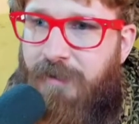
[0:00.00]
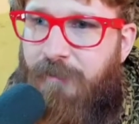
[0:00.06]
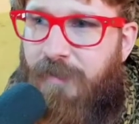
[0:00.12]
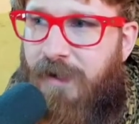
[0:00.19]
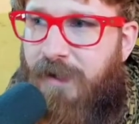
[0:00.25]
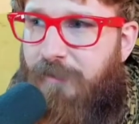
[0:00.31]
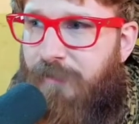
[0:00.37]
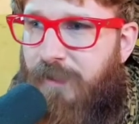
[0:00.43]

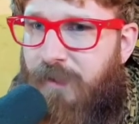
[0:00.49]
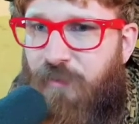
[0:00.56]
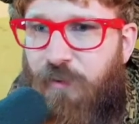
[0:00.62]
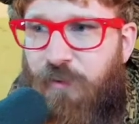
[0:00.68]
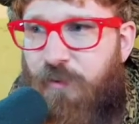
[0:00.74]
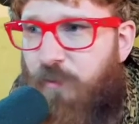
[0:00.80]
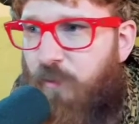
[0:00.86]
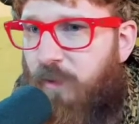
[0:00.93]
by
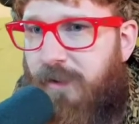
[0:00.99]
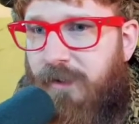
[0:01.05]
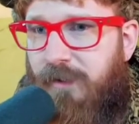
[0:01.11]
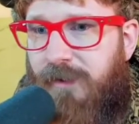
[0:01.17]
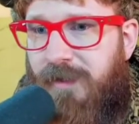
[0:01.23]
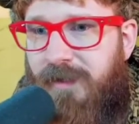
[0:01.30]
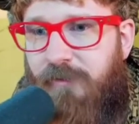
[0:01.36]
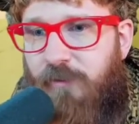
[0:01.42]
people who work
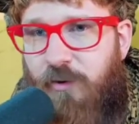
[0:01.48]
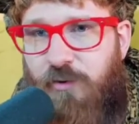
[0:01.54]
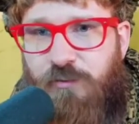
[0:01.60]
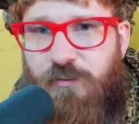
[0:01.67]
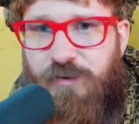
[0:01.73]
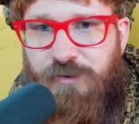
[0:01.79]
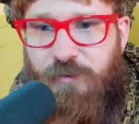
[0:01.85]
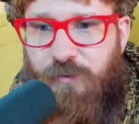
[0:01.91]
at like
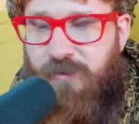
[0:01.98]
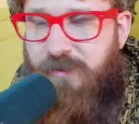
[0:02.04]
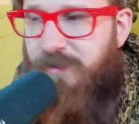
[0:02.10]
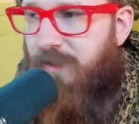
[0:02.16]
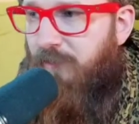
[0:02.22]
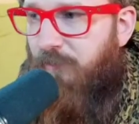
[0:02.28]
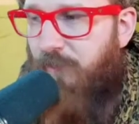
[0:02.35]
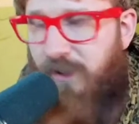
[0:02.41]
grocery stores
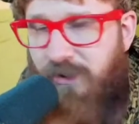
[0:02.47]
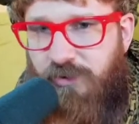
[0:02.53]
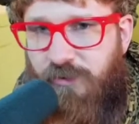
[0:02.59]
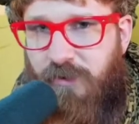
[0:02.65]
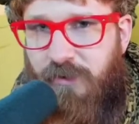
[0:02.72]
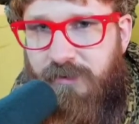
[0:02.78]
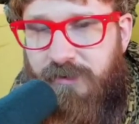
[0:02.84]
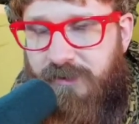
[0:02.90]
and
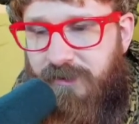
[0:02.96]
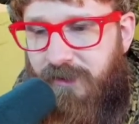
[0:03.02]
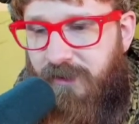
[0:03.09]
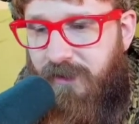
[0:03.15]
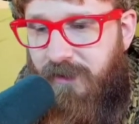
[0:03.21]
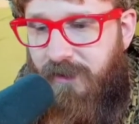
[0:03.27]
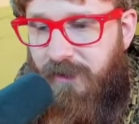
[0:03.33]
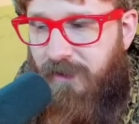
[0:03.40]
restaurants
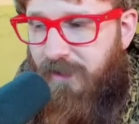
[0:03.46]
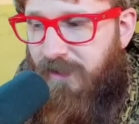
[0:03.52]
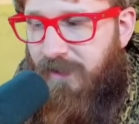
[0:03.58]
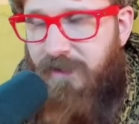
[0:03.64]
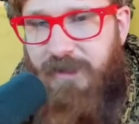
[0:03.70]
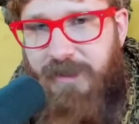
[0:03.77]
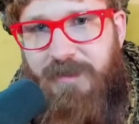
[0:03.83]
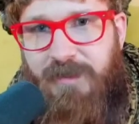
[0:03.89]
and
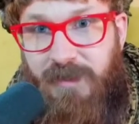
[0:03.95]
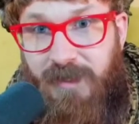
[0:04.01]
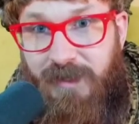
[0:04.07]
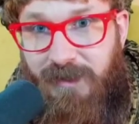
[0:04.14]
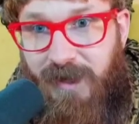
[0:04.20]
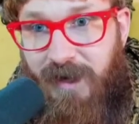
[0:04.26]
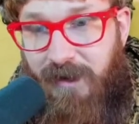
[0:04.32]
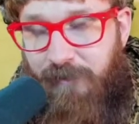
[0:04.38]
things
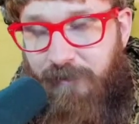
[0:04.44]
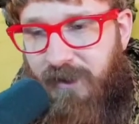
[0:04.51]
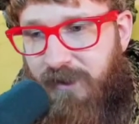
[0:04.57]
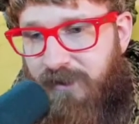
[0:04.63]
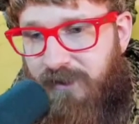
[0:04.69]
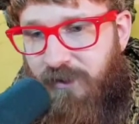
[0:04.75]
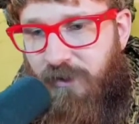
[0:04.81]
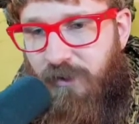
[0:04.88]
like that.
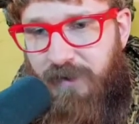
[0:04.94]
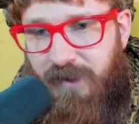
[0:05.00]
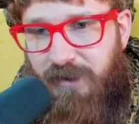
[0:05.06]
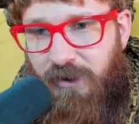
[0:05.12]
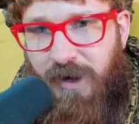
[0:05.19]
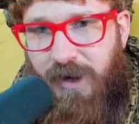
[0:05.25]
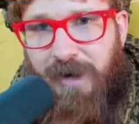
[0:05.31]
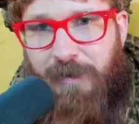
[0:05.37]
Because, that
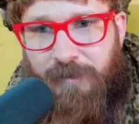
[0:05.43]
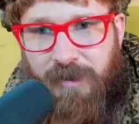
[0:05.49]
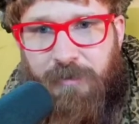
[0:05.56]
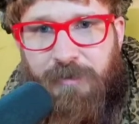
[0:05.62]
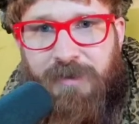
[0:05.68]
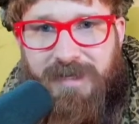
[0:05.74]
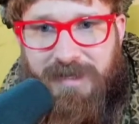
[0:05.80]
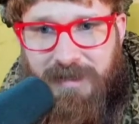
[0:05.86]
you got to be
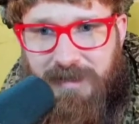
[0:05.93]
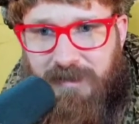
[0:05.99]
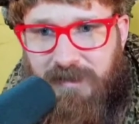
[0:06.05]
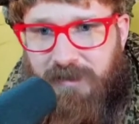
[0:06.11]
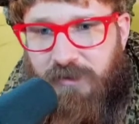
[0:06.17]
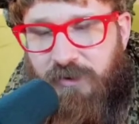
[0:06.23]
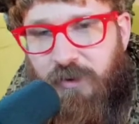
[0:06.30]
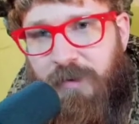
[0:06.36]
able to eat
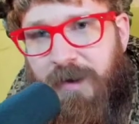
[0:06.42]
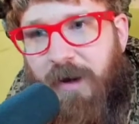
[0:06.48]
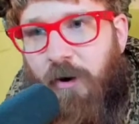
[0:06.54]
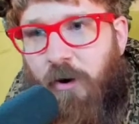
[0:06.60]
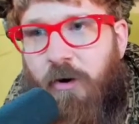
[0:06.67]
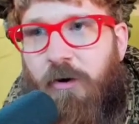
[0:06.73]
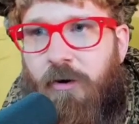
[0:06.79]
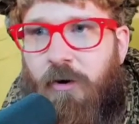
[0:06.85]
to do that
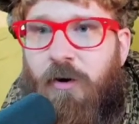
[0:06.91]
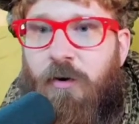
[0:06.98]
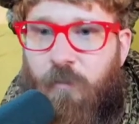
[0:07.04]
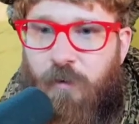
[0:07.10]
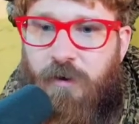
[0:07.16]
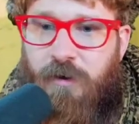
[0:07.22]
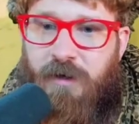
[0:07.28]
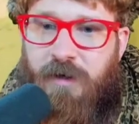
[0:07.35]
hard
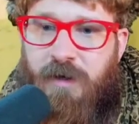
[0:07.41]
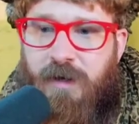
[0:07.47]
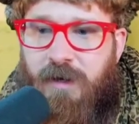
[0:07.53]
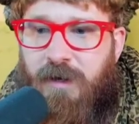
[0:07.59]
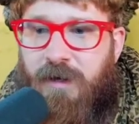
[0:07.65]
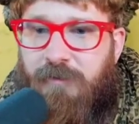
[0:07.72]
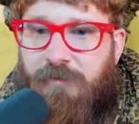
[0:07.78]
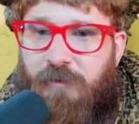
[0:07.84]
work
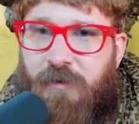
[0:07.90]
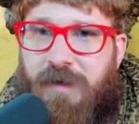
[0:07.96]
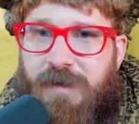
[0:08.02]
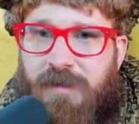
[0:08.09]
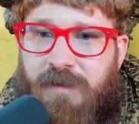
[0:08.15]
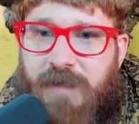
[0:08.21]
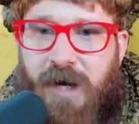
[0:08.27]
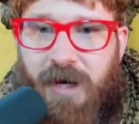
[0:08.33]
of
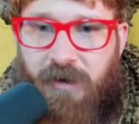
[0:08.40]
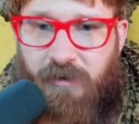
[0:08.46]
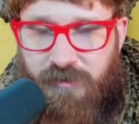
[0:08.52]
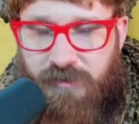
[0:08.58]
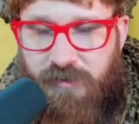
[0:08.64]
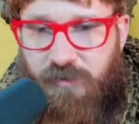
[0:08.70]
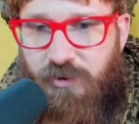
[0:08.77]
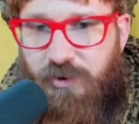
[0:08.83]
creating
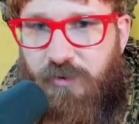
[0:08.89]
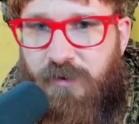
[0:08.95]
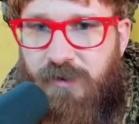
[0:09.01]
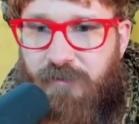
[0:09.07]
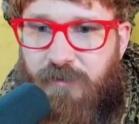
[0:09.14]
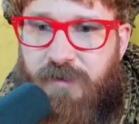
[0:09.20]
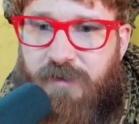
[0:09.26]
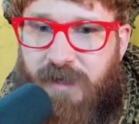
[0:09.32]
tires so that you can
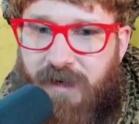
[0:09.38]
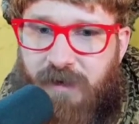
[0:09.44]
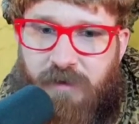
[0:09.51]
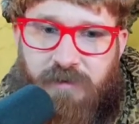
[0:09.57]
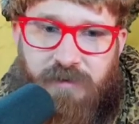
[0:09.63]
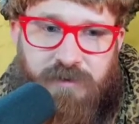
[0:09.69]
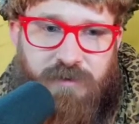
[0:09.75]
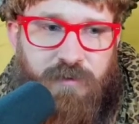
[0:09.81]
give the
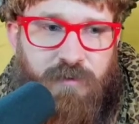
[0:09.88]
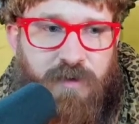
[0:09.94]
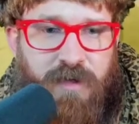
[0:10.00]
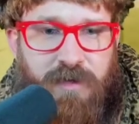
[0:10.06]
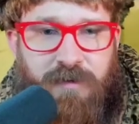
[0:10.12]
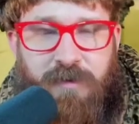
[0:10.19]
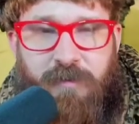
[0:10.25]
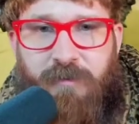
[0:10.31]
tires to
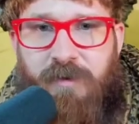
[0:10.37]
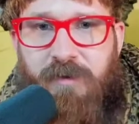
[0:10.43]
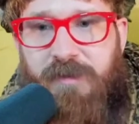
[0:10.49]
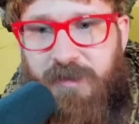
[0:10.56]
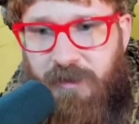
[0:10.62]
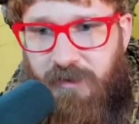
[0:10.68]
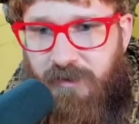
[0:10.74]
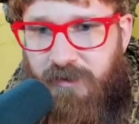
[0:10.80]
the
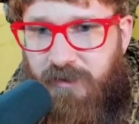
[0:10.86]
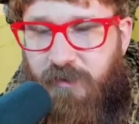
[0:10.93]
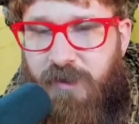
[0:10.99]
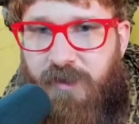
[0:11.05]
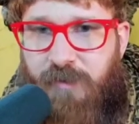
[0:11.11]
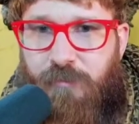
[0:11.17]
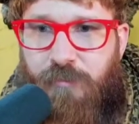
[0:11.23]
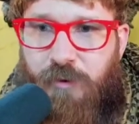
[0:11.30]
military so they
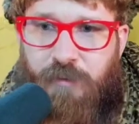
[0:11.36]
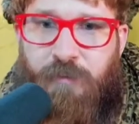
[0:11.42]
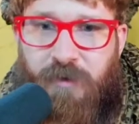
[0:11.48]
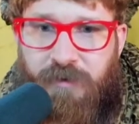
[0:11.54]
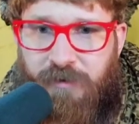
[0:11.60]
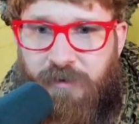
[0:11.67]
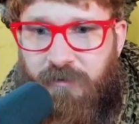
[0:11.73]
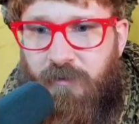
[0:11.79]
can put them
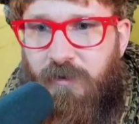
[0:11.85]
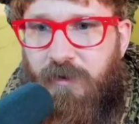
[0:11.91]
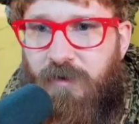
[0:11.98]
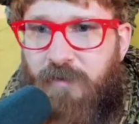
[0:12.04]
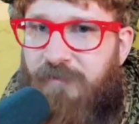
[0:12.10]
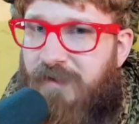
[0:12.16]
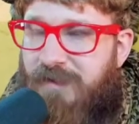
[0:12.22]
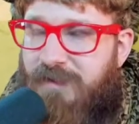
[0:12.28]
on their little
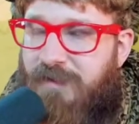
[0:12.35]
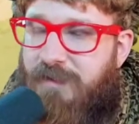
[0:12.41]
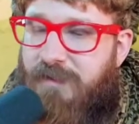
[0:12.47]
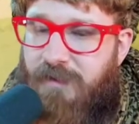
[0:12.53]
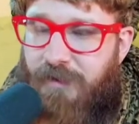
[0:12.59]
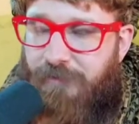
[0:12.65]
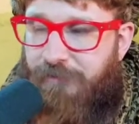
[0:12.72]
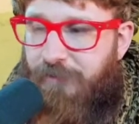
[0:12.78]
Humvees and
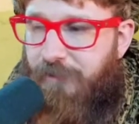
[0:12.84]
stuff,